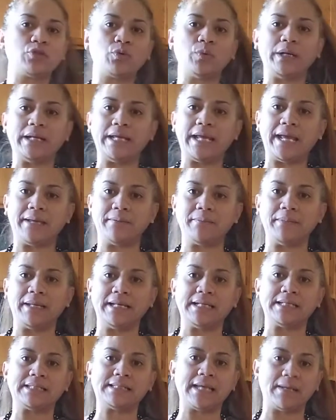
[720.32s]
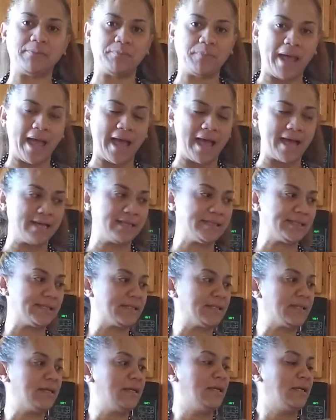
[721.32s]
28 minutes had
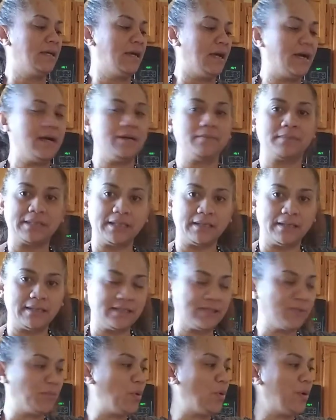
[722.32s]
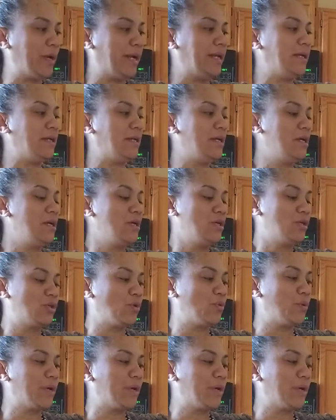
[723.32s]
passed to this point. So